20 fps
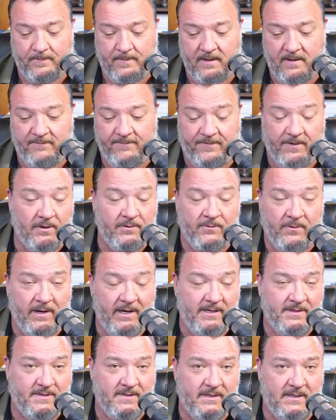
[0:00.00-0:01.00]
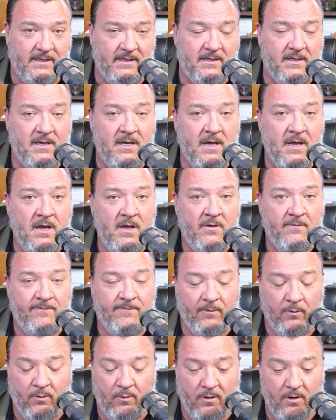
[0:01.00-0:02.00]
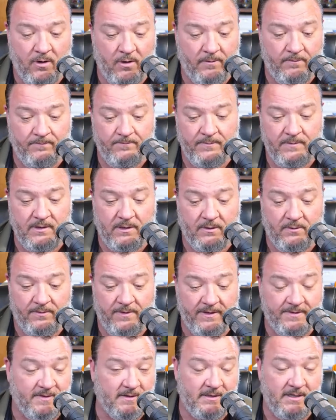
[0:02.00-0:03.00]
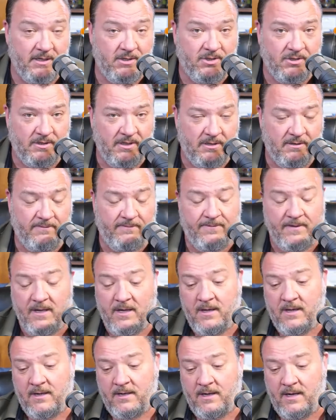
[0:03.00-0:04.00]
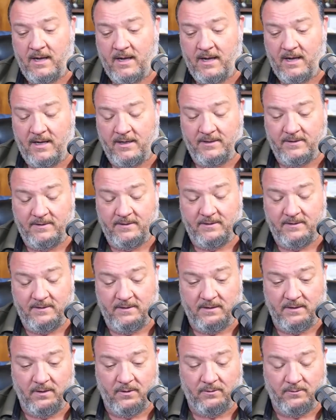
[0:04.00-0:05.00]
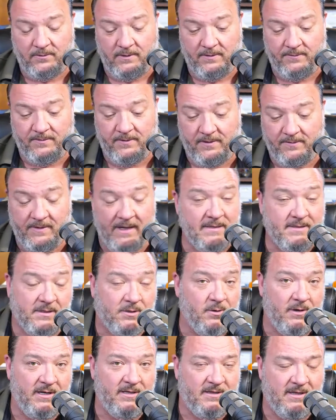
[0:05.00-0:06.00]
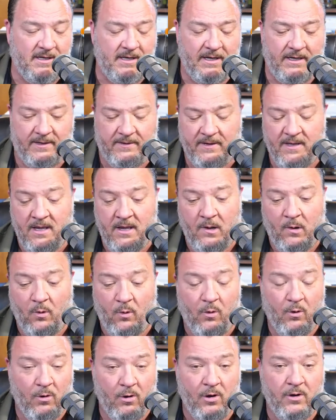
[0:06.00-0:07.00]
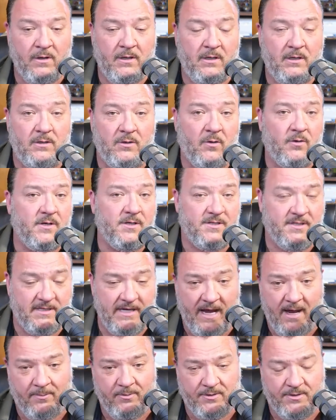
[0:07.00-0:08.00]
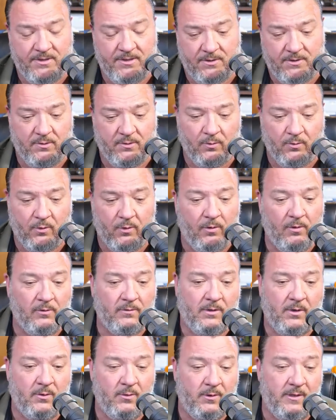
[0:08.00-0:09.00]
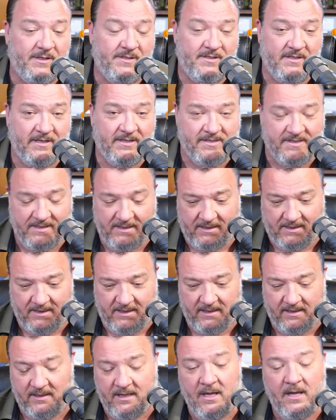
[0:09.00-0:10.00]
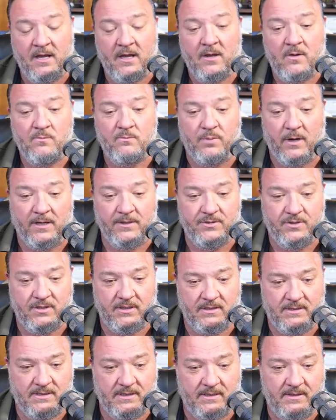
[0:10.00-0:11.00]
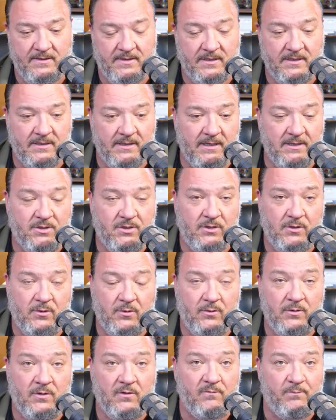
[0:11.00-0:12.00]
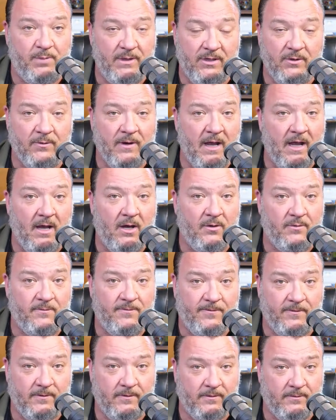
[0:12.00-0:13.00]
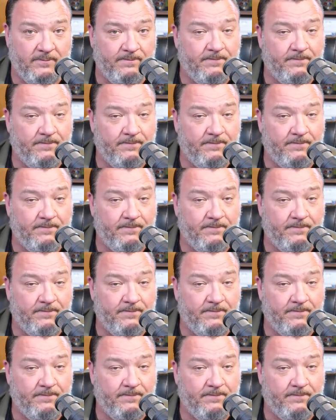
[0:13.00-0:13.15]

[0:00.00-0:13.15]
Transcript: fundraising for this initiative, and and that's a great thing. Or you're an established school who is succeeding, budget isn't an issue, you've been around for